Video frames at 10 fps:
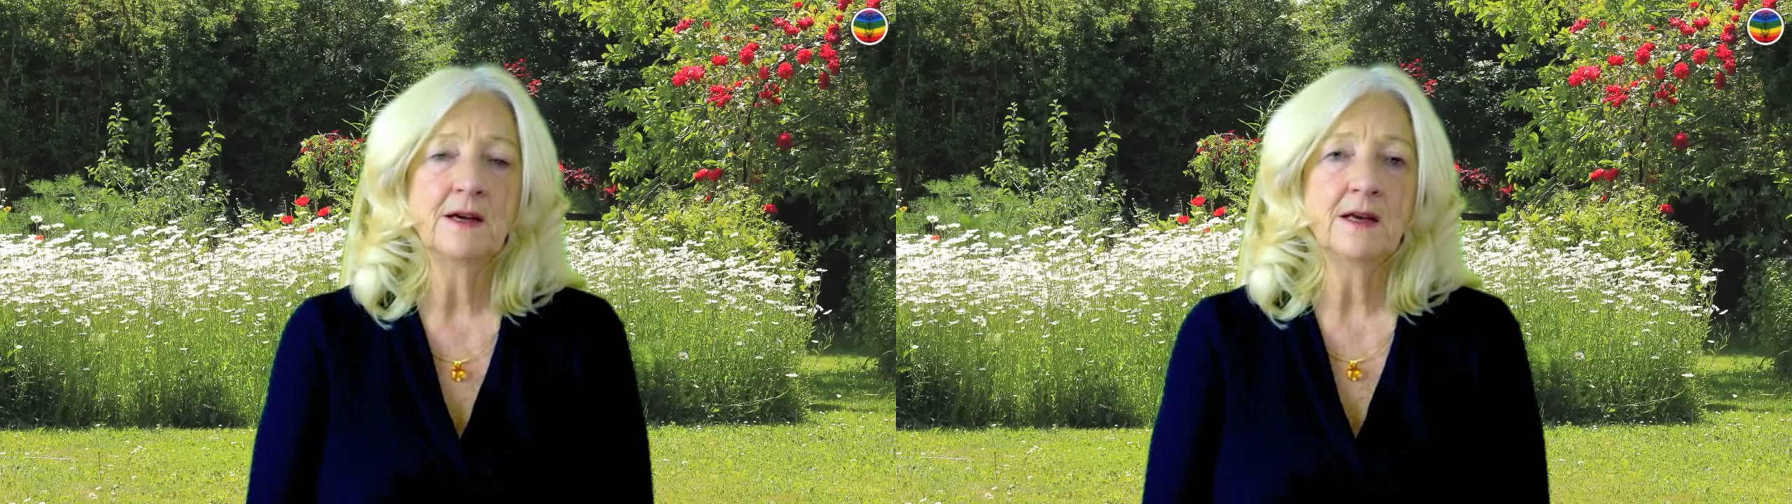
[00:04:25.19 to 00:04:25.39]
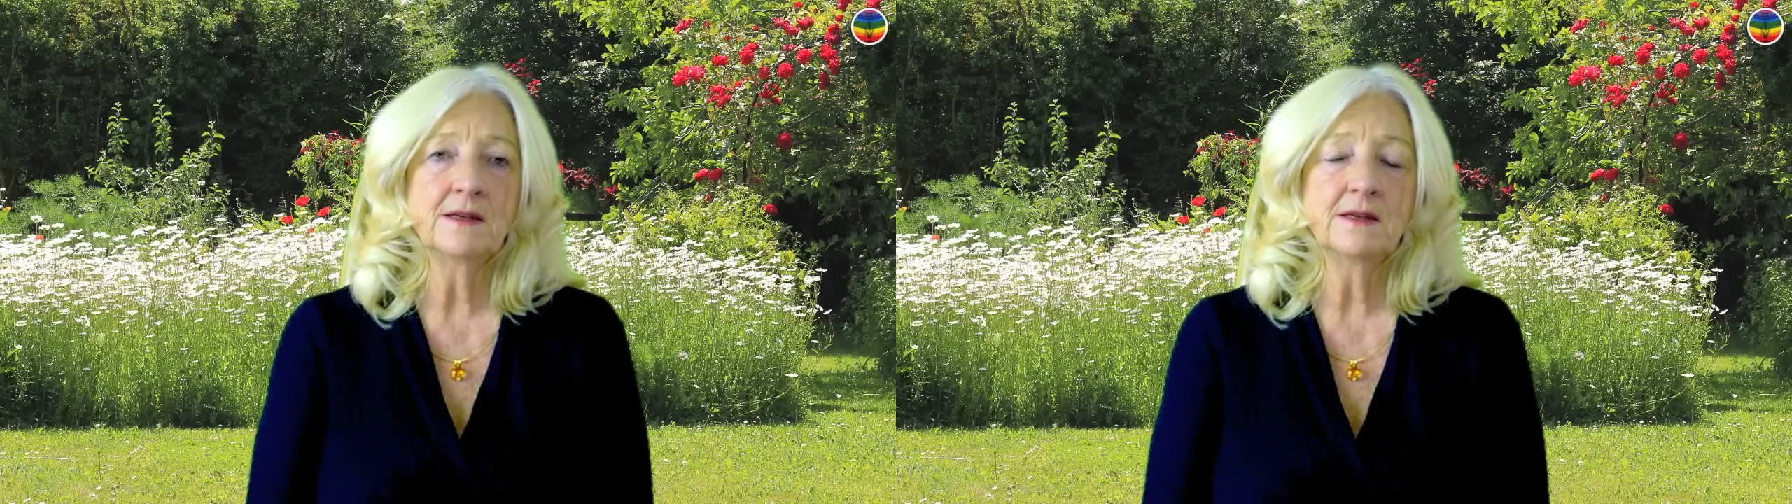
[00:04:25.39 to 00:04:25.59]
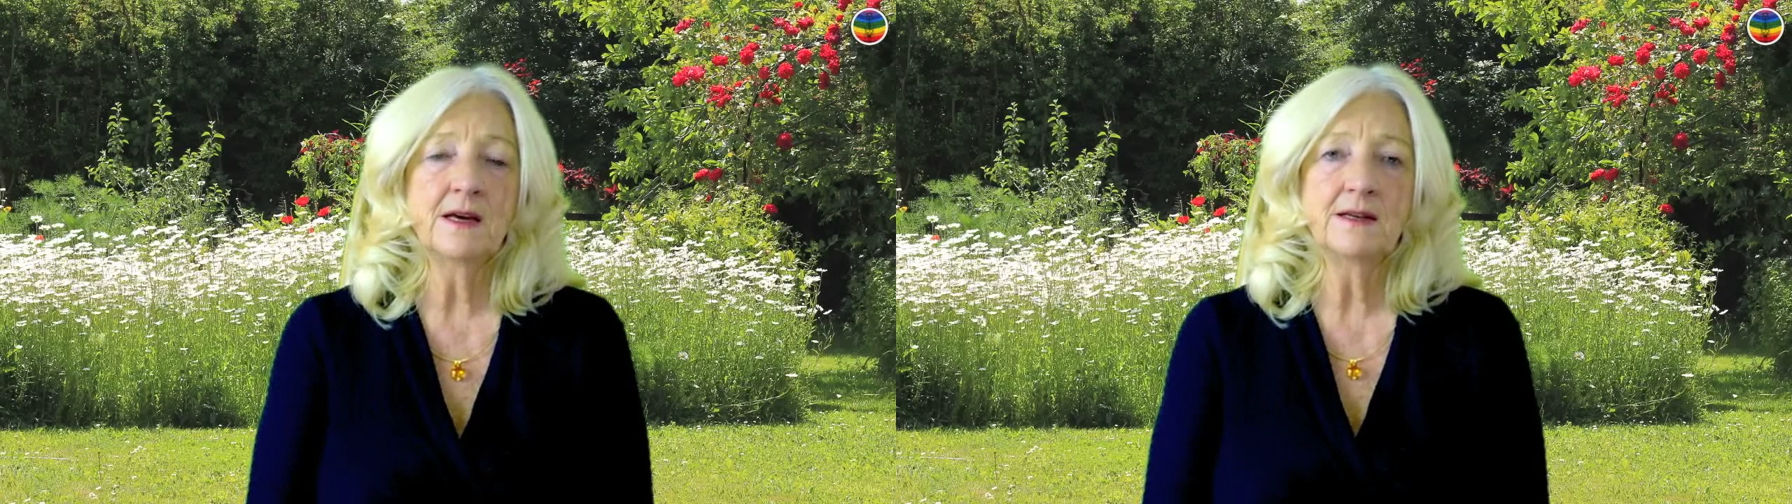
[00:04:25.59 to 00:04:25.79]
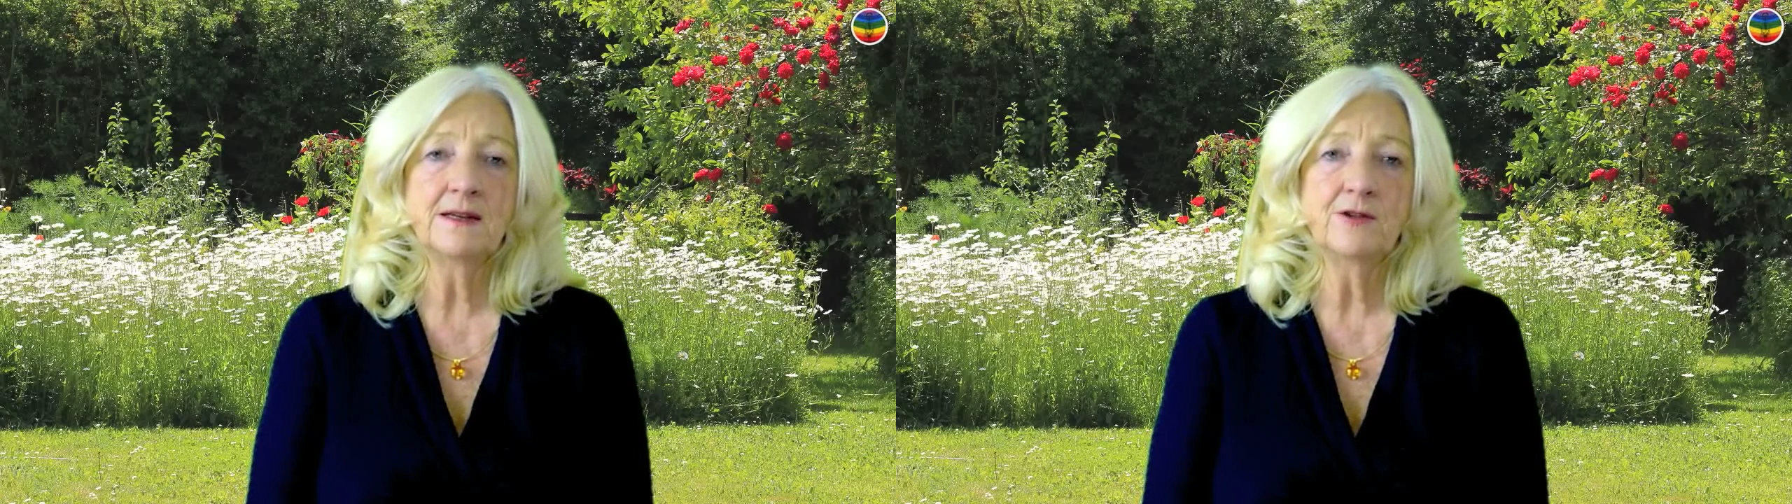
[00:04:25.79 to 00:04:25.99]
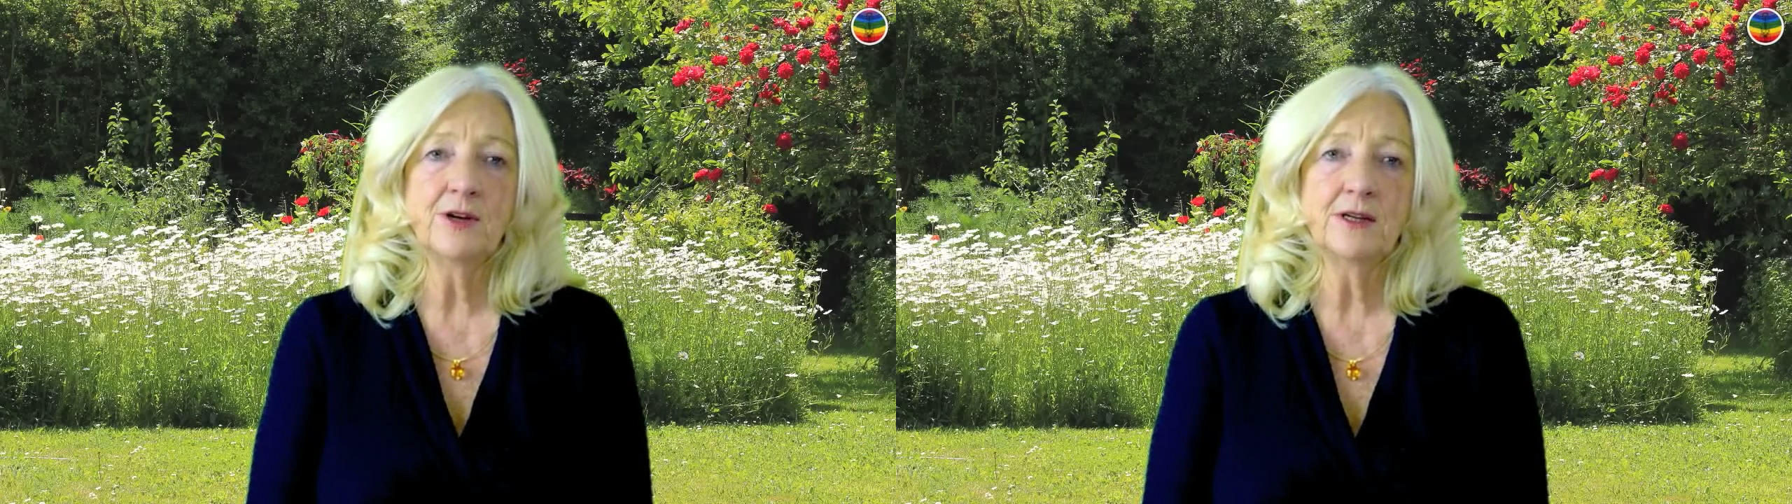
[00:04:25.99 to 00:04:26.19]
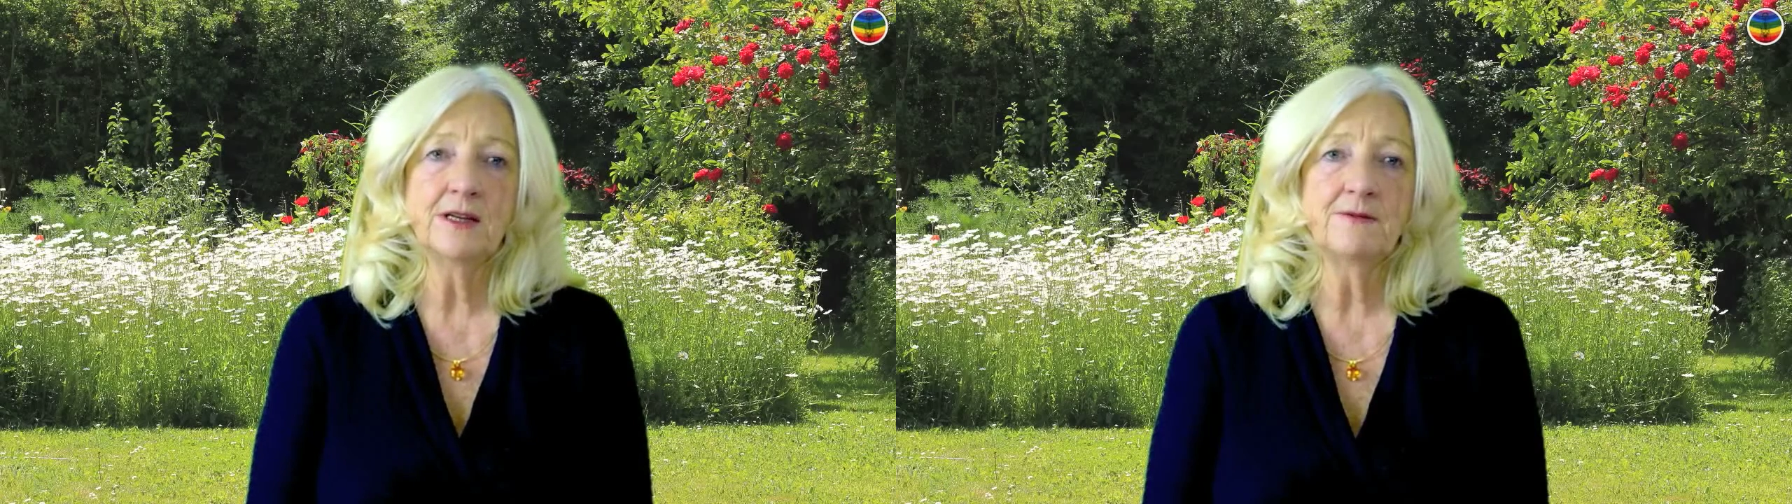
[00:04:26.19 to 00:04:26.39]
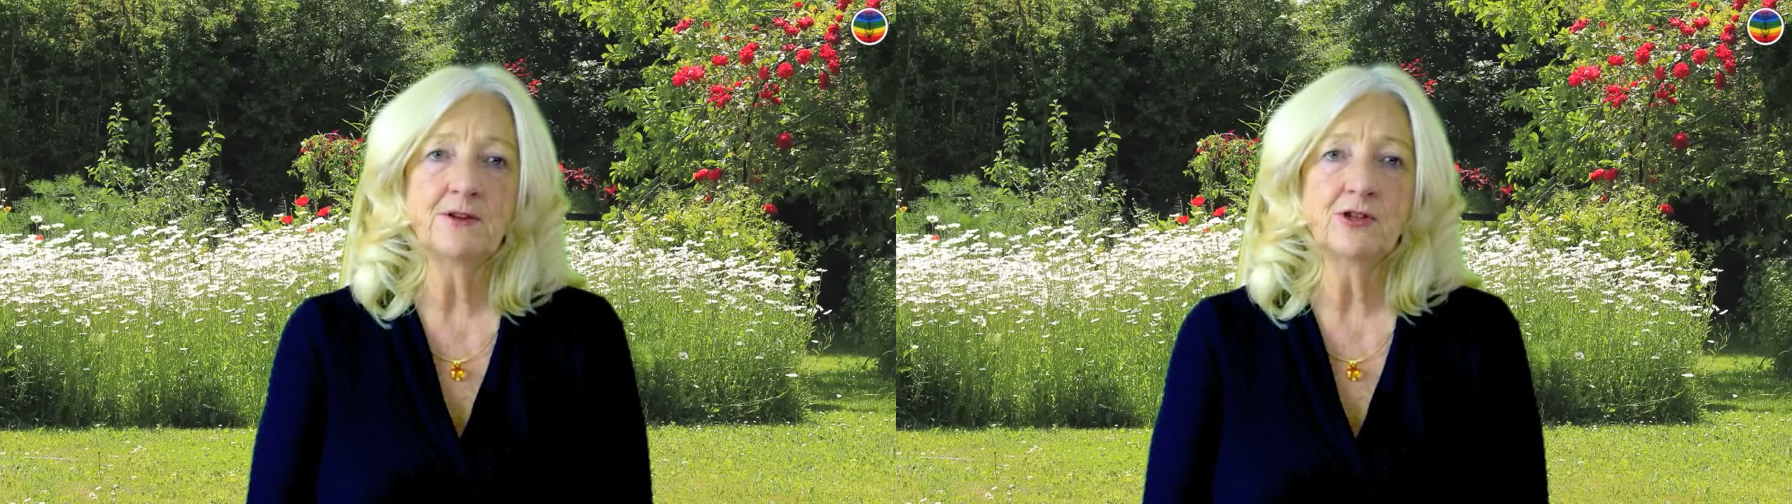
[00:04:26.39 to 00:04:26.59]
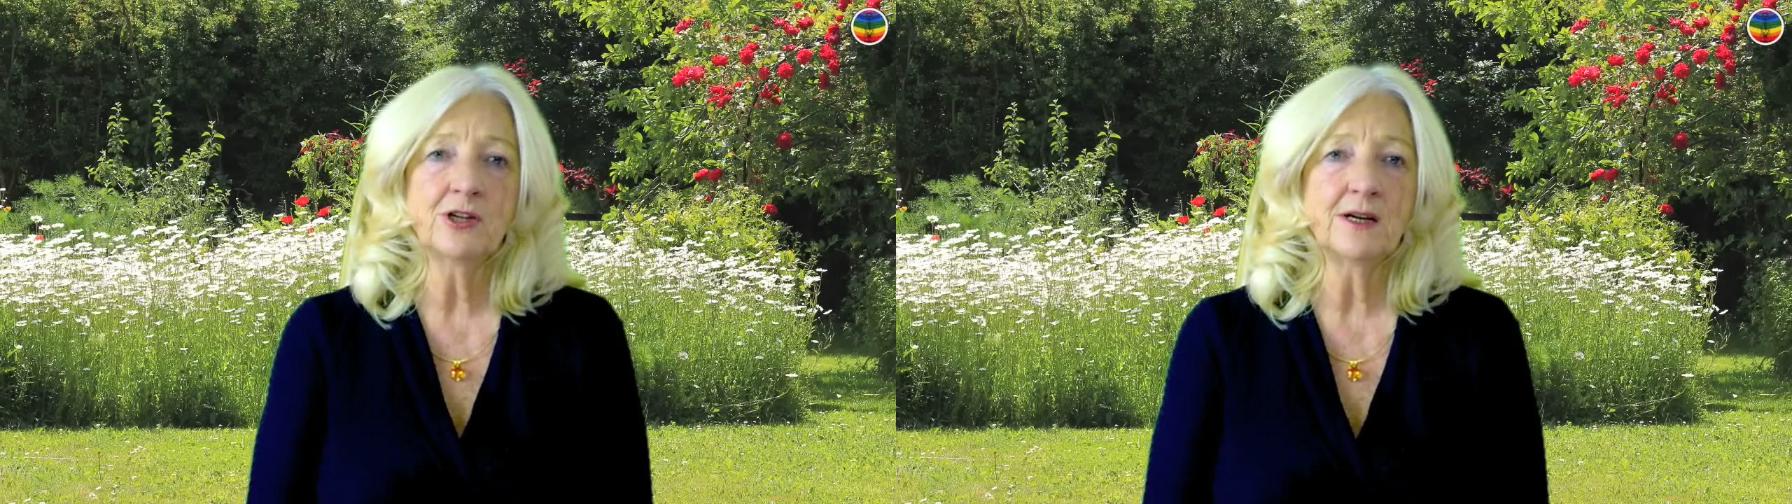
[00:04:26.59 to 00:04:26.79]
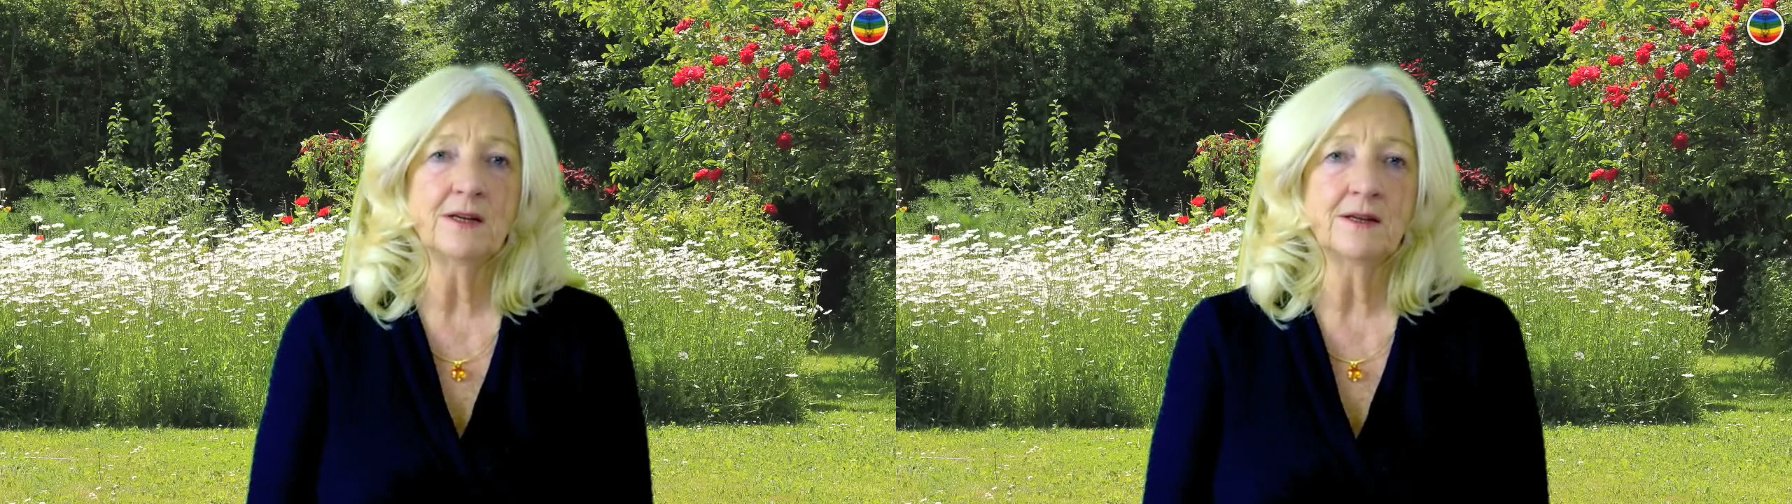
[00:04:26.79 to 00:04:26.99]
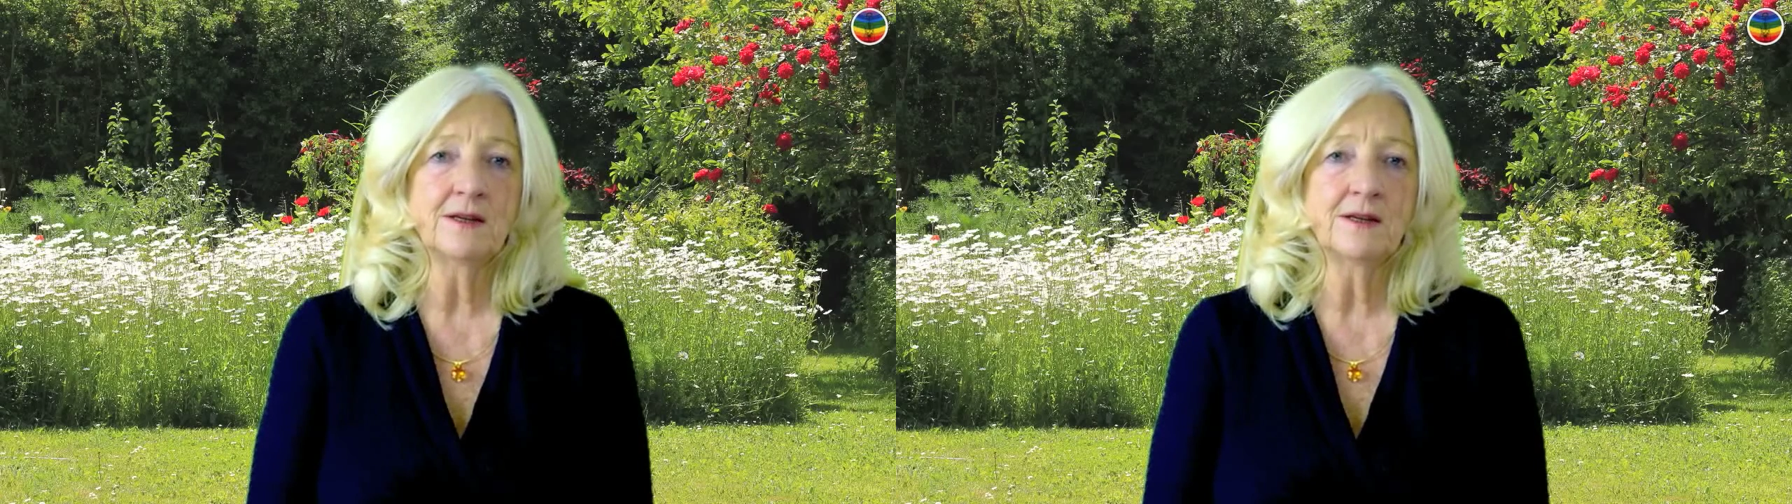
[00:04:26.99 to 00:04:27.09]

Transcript: And certainly trying to have a child